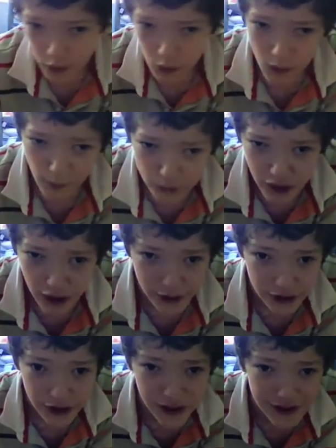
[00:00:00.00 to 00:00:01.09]
your
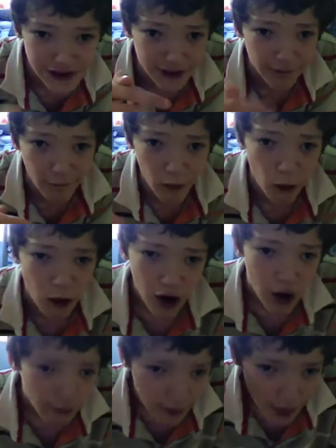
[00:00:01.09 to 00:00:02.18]
website's listed for
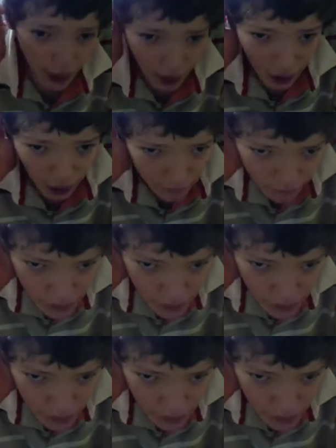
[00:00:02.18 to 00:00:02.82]
are